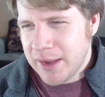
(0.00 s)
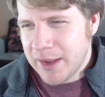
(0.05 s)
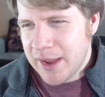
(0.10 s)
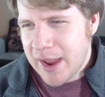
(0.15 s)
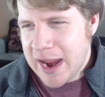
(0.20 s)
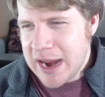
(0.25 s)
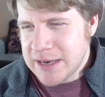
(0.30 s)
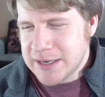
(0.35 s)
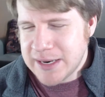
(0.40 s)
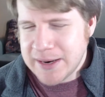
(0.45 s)

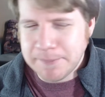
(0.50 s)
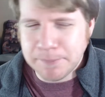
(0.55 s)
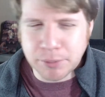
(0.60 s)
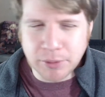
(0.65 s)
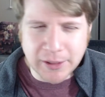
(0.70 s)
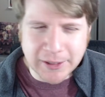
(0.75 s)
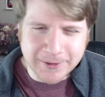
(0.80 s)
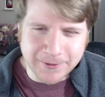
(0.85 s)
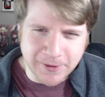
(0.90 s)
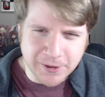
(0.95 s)
18
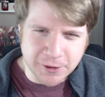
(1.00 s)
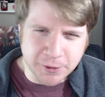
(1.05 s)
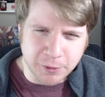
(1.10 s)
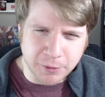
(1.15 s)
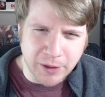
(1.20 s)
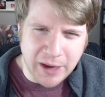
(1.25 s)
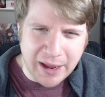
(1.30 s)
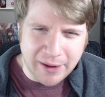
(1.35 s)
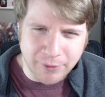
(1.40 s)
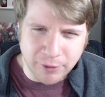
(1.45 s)
plus visual
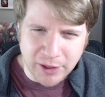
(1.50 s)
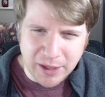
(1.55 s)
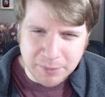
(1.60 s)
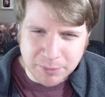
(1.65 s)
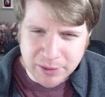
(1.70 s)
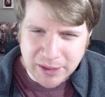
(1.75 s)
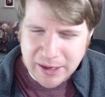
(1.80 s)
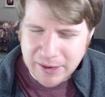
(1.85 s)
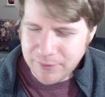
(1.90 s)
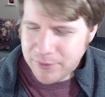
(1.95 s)
novel, I
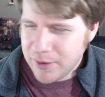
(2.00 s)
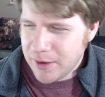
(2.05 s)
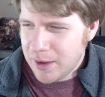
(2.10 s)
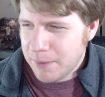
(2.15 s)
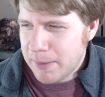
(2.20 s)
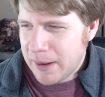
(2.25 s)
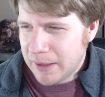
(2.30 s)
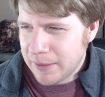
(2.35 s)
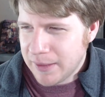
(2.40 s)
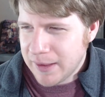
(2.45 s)
believe,
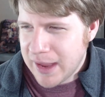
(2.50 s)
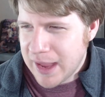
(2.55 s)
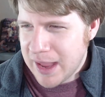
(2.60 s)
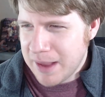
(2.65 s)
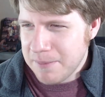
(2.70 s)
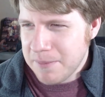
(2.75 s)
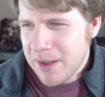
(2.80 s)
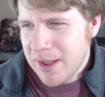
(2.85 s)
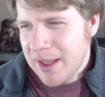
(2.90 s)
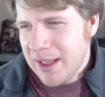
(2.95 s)
about the
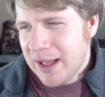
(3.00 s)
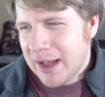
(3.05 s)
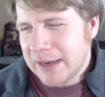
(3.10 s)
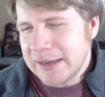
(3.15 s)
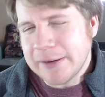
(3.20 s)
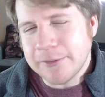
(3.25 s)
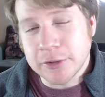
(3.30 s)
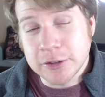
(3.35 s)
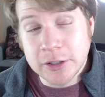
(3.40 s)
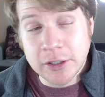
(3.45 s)
game. I
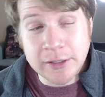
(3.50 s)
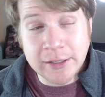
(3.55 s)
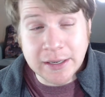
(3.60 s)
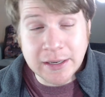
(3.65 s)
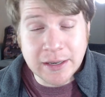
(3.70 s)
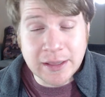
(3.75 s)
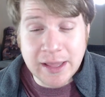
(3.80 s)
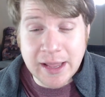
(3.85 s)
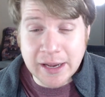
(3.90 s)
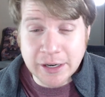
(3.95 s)
never looked
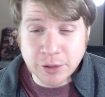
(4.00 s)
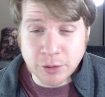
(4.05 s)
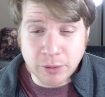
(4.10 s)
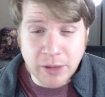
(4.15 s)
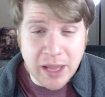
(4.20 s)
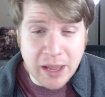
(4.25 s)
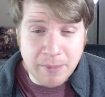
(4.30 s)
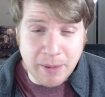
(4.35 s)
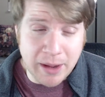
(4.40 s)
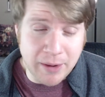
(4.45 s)
into the actual
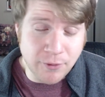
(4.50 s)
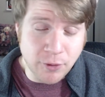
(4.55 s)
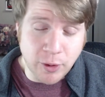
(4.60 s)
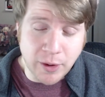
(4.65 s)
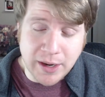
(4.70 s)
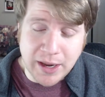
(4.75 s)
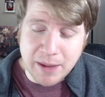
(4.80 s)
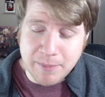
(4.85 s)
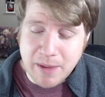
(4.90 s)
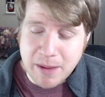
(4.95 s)
game. I have no
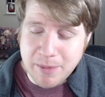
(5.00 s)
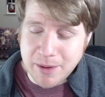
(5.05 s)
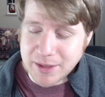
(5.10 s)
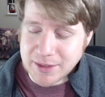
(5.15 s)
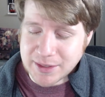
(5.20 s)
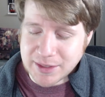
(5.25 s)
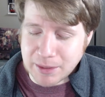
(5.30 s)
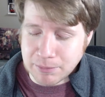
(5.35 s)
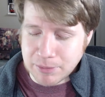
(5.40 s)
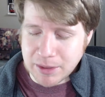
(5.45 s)
idea. Maybe
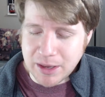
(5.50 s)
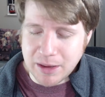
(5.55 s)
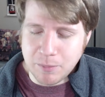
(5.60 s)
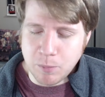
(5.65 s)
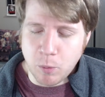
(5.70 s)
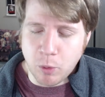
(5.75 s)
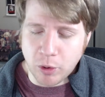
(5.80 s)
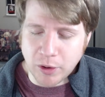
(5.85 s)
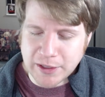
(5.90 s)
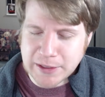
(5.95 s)
it's something
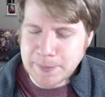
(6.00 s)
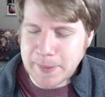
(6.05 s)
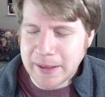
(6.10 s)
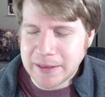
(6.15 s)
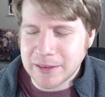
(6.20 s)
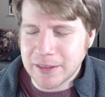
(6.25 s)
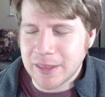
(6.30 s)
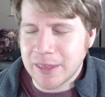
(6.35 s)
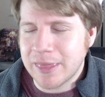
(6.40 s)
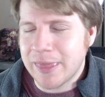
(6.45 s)
more
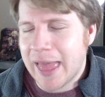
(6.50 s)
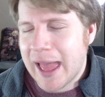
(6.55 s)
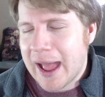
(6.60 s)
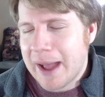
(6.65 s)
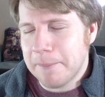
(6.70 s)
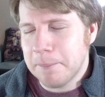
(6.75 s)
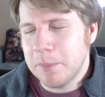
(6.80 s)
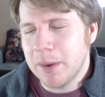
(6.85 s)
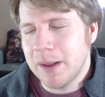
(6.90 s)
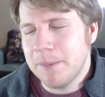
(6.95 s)
expansive than
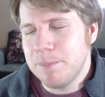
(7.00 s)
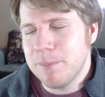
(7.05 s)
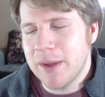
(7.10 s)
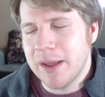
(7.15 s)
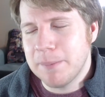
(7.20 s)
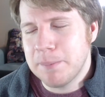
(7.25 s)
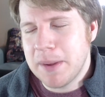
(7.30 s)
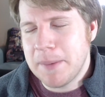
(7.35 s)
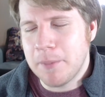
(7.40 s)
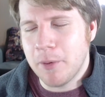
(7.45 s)
that,
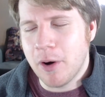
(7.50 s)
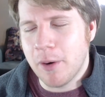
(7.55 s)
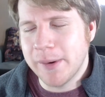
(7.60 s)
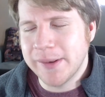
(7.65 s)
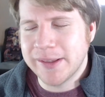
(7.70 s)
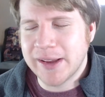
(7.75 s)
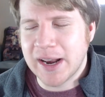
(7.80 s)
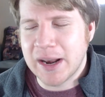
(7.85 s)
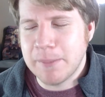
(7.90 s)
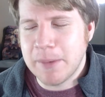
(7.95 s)
but people always
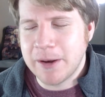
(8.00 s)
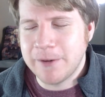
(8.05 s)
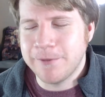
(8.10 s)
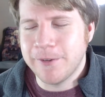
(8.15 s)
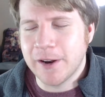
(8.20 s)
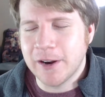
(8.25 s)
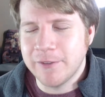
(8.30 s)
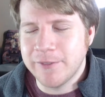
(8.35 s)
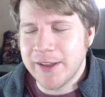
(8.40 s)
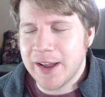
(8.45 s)
kind of made
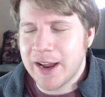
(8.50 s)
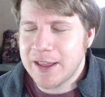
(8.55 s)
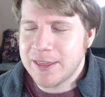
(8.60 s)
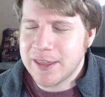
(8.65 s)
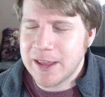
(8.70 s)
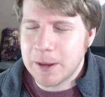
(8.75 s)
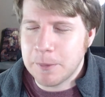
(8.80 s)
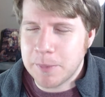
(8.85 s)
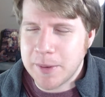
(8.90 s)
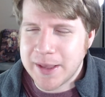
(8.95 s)
fun of it, I
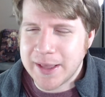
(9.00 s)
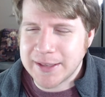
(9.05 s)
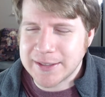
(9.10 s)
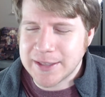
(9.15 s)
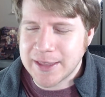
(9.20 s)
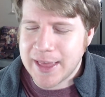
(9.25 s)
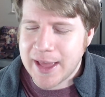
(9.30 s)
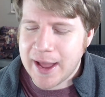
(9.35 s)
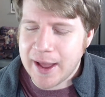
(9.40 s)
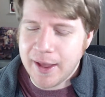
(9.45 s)
think, because of
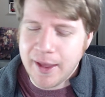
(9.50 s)
that.